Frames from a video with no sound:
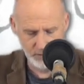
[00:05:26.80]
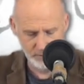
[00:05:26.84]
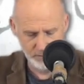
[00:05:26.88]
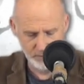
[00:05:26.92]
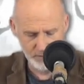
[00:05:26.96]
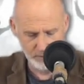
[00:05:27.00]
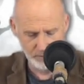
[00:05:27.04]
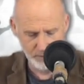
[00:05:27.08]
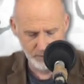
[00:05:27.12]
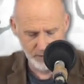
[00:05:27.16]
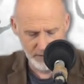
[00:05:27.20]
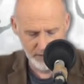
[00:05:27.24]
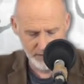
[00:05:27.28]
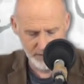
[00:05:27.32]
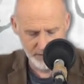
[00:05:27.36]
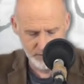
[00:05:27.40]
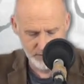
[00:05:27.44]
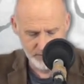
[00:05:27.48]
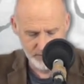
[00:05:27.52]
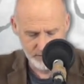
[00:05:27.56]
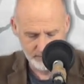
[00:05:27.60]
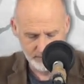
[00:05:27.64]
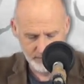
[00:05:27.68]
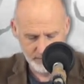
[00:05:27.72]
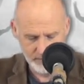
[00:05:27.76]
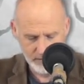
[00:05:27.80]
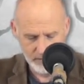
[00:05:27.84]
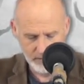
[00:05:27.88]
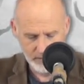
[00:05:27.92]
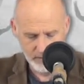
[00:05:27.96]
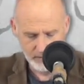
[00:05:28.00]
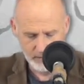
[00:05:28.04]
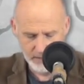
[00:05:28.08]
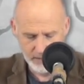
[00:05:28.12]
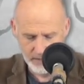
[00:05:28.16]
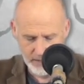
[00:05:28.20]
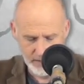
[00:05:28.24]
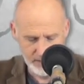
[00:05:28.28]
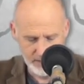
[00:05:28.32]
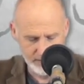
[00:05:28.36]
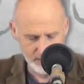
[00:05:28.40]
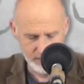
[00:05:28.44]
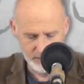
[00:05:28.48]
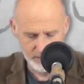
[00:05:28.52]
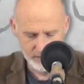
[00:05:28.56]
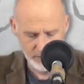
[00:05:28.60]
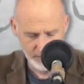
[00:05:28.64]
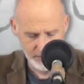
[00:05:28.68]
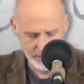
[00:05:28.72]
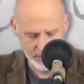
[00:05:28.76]
come to pass. The end
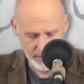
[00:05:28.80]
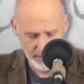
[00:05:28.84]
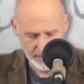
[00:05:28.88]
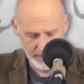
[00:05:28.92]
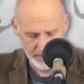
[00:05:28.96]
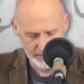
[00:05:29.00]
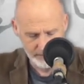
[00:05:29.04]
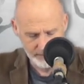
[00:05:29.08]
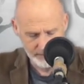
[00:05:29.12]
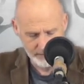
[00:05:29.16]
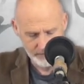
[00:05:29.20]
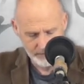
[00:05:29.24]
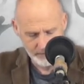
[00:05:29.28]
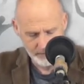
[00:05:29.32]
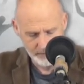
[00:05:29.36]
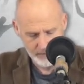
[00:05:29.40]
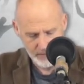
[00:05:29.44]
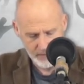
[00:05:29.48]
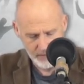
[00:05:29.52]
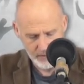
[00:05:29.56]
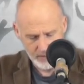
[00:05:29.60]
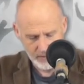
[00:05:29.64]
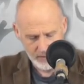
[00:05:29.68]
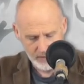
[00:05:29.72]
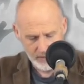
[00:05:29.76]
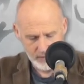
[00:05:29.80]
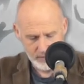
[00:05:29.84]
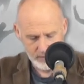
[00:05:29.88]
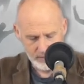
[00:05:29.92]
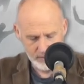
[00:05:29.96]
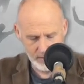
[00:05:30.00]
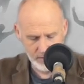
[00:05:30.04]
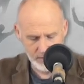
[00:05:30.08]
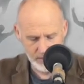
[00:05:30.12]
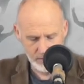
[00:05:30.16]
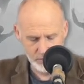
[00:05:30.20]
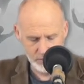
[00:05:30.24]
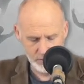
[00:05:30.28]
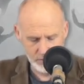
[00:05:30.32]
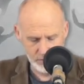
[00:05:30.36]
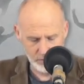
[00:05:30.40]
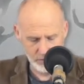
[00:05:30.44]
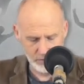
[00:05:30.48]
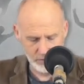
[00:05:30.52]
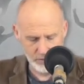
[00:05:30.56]
is not yet. Nation